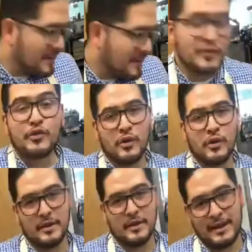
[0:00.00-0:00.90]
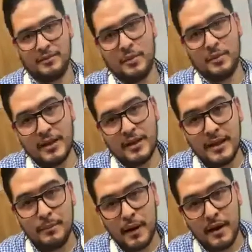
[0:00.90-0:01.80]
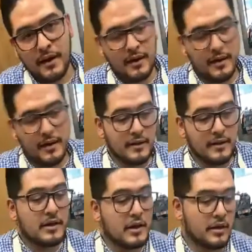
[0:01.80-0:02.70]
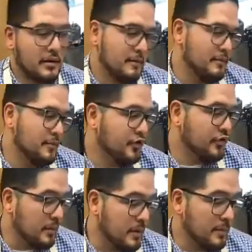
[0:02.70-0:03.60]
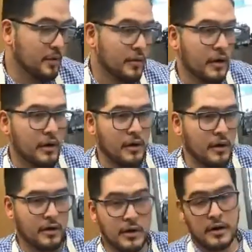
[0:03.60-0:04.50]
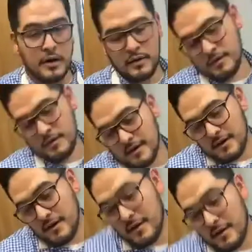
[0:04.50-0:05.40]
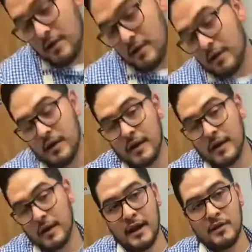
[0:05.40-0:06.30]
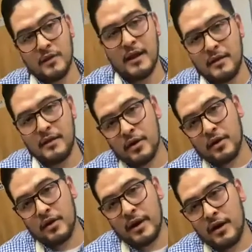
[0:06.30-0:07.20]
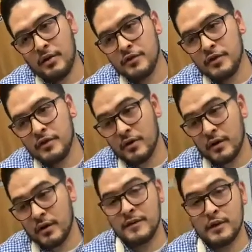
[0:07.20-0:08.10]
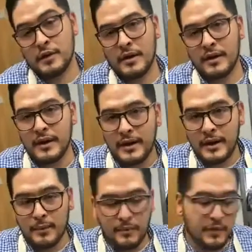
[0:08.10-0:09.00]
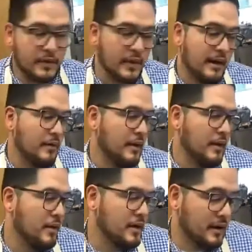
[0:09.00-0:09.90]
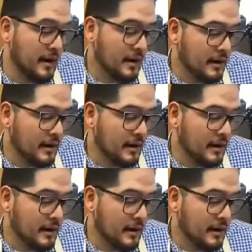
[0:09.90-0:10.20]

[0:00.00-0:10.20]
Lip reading: growing, and we want to keep showing people that are like you said, the younger crowds, younger kids that are looking up, that they want to